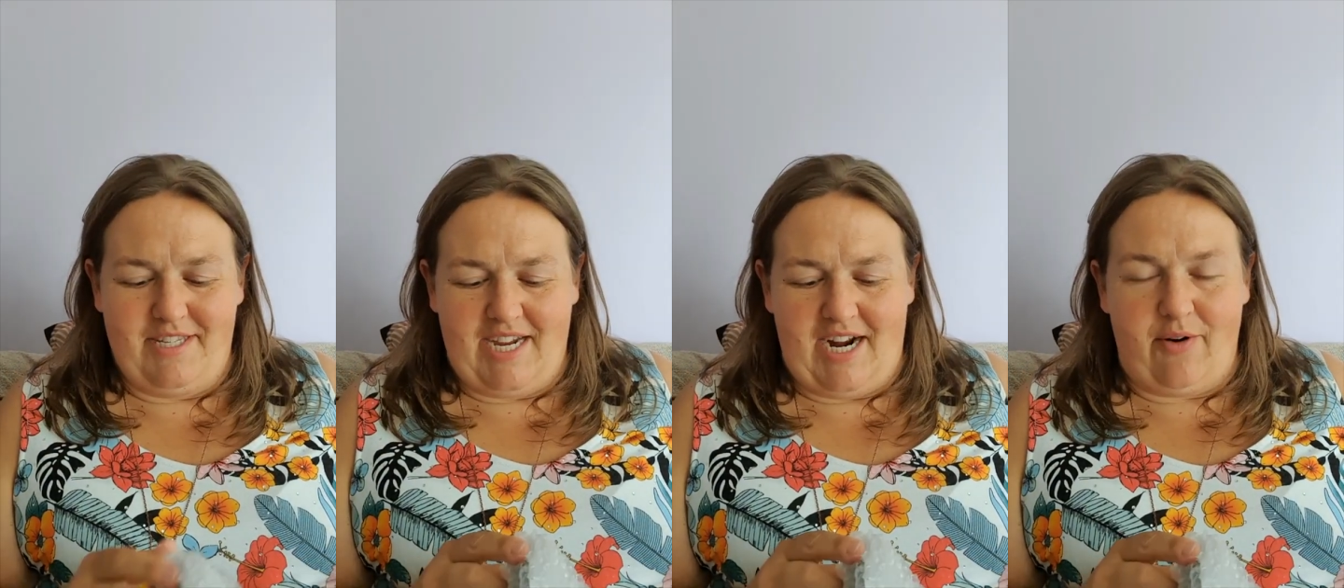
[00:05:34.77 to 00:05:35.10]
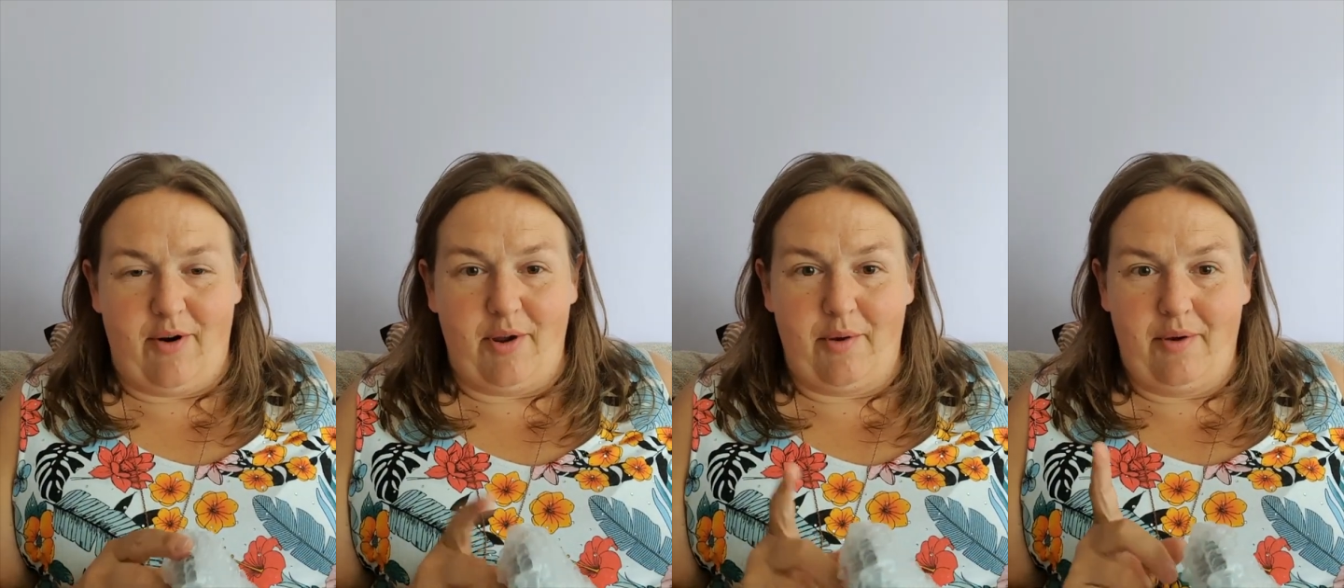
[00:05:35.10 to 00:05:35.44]

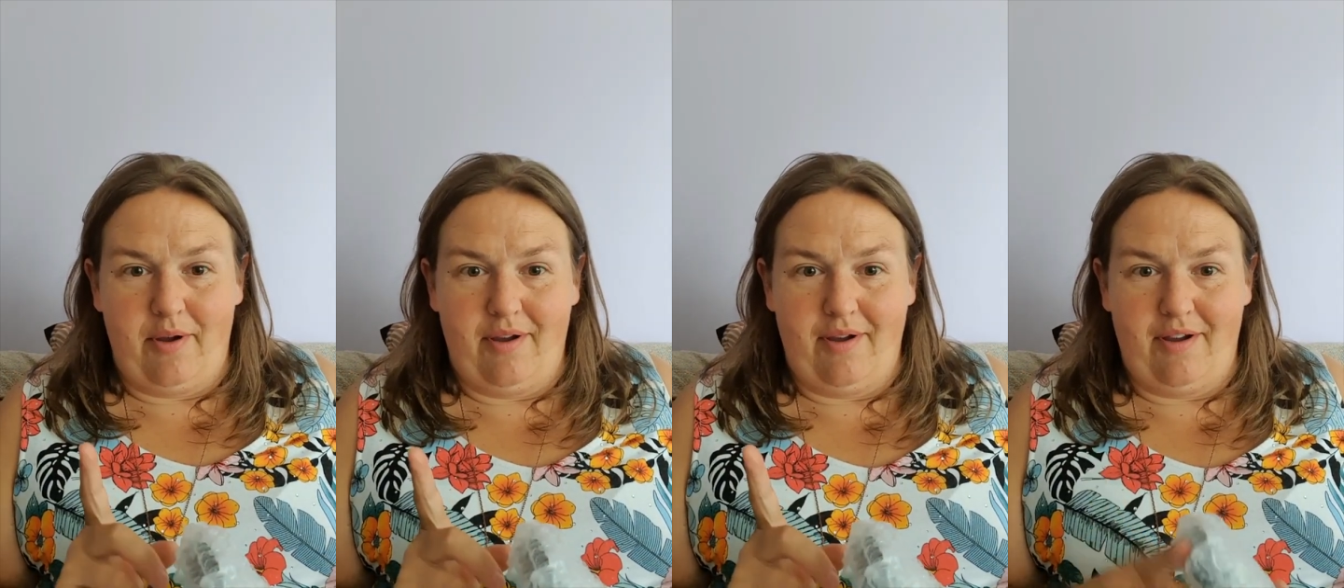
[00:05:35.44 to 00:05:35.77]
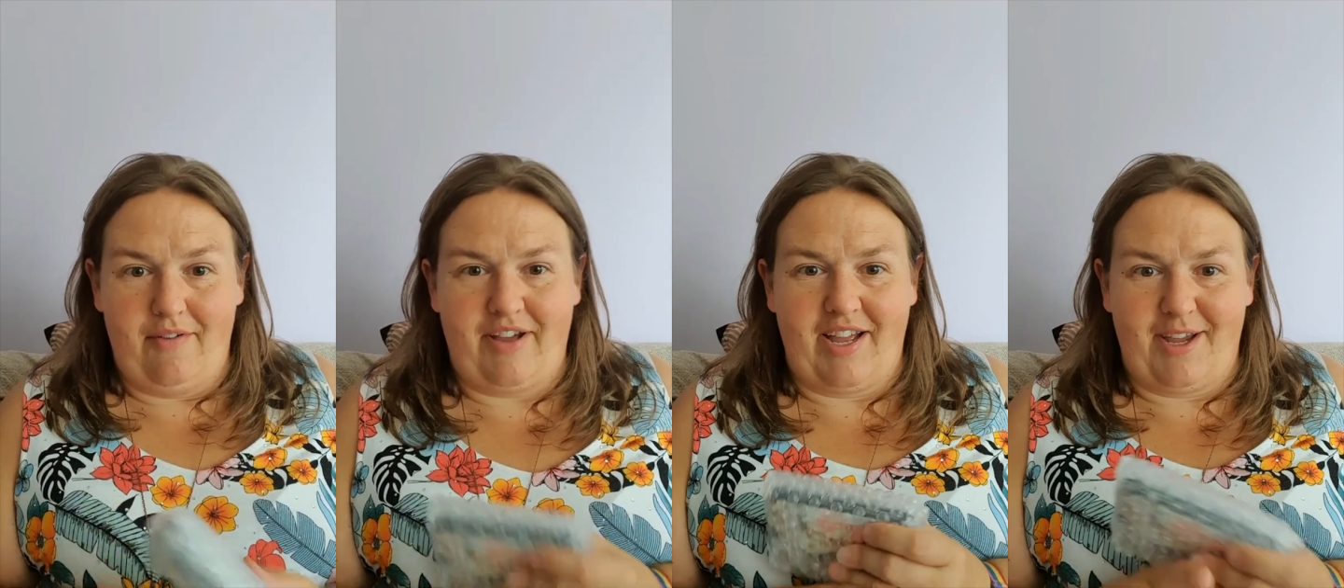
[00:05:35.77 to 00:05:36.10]
Tarot
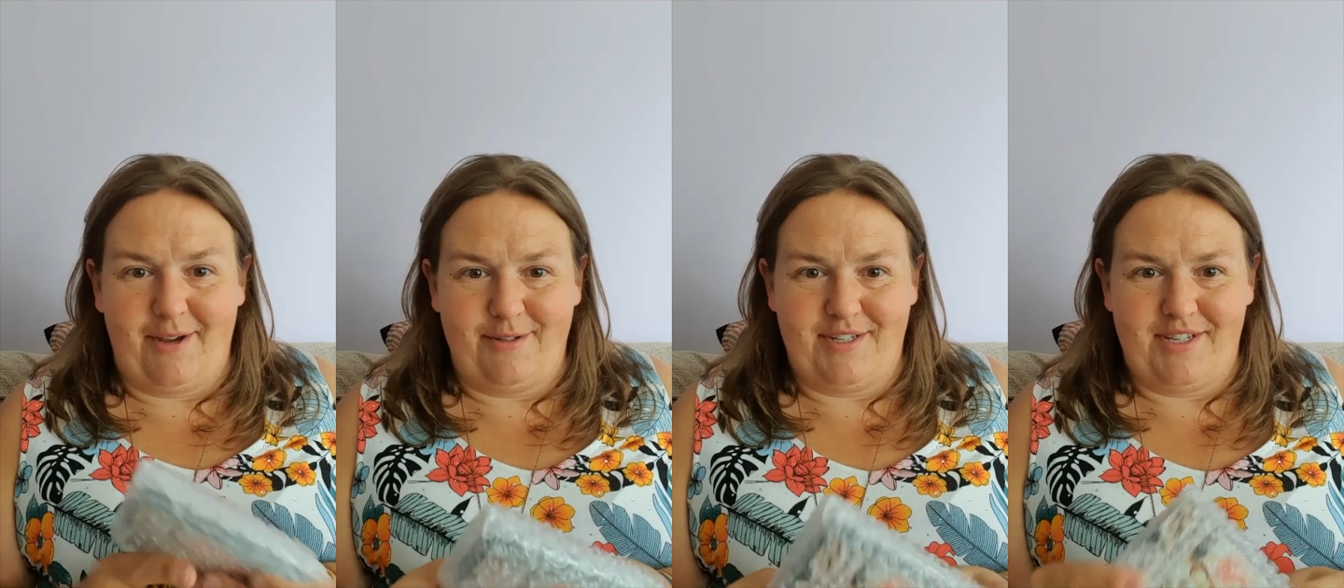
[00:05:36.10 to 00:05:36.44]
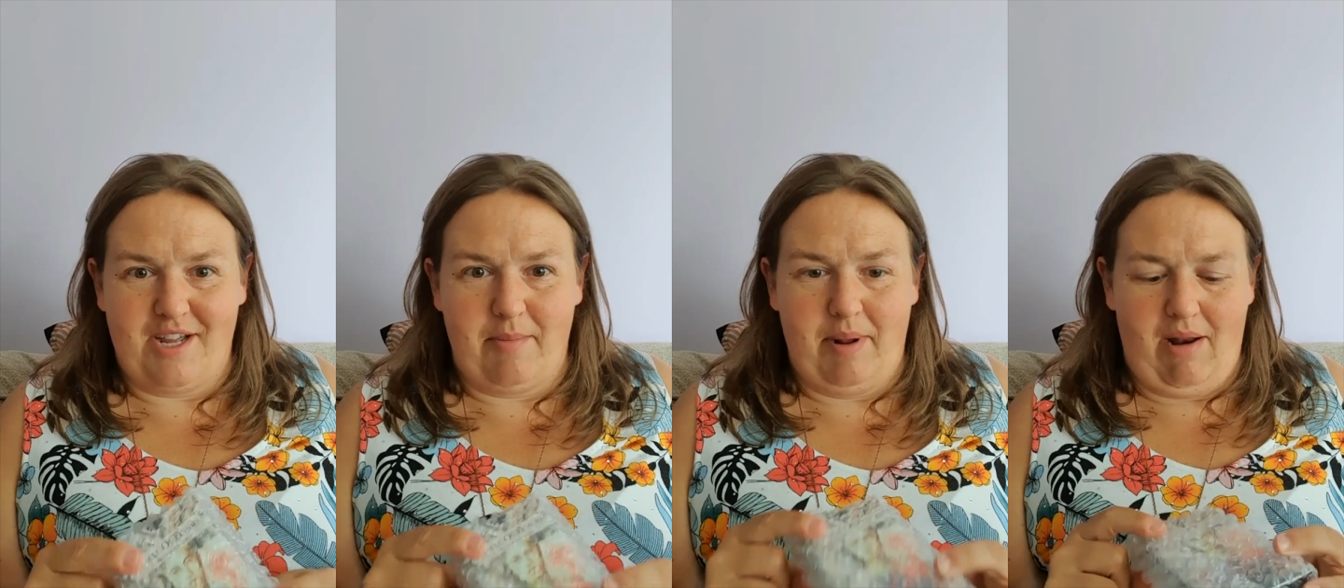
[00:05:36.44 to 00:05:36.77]
of Echoes is
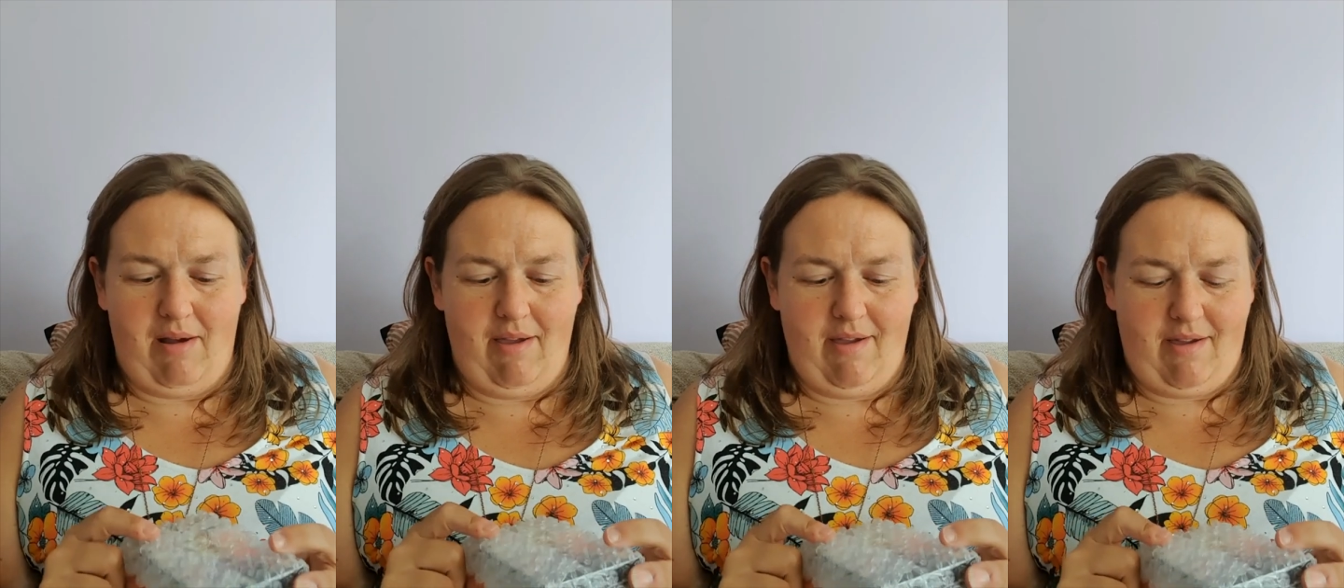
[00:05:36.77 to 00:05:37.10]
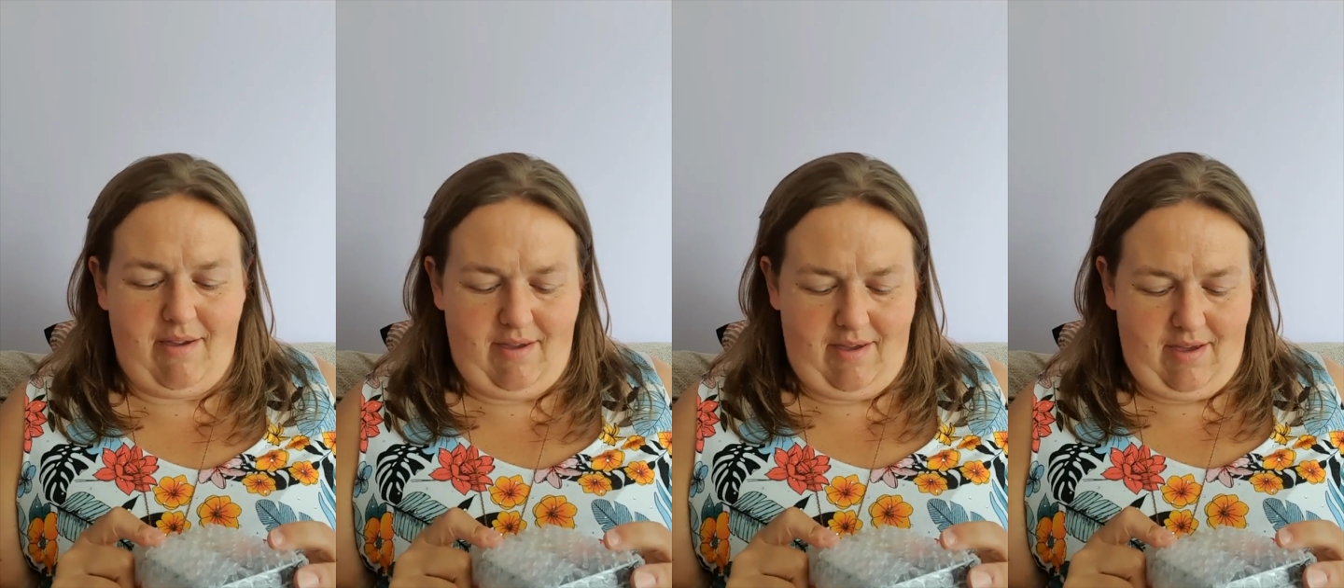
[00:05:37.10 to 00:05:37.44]
going to be like.